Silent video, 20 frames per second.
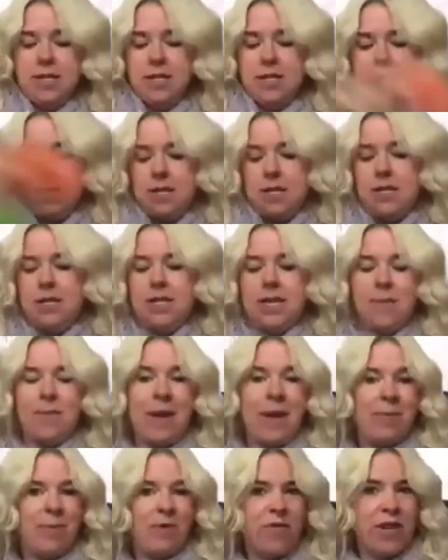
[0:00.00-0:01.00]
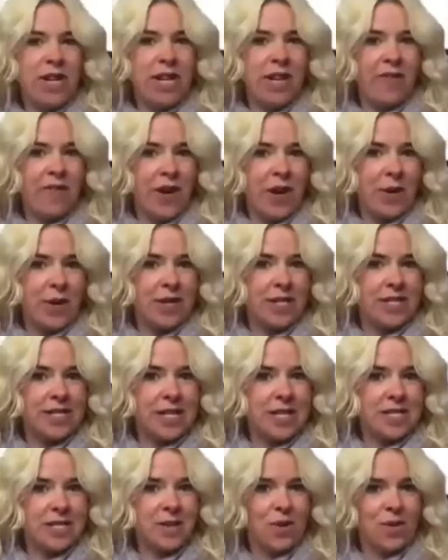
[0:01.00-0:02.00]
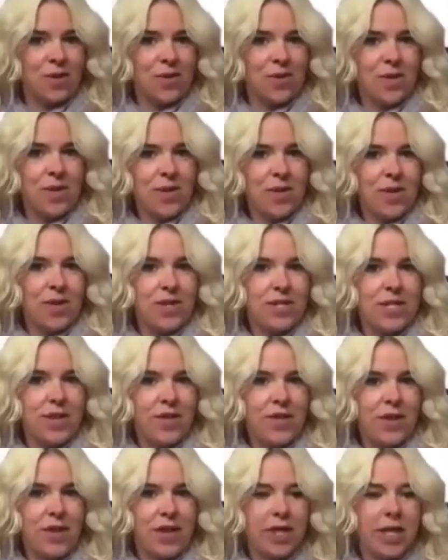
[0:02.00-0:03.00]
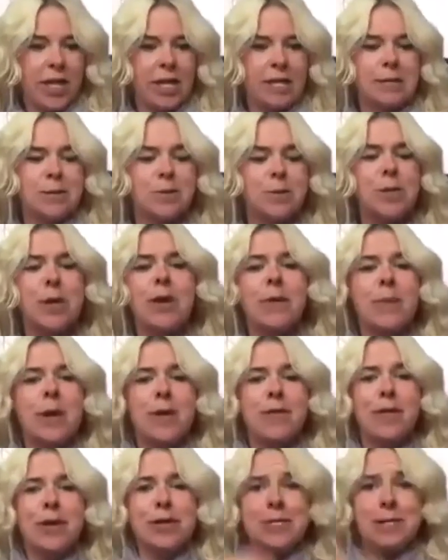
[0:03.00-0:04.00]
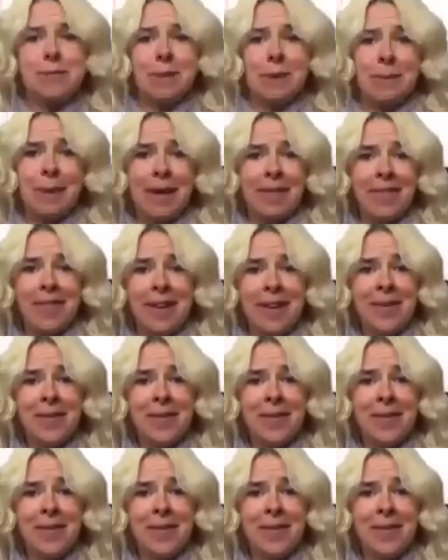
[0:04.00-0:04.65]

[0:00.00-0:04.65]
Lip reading: so that baby really focuses on the different things. Oh, sorry, a bit of rust in my pan there.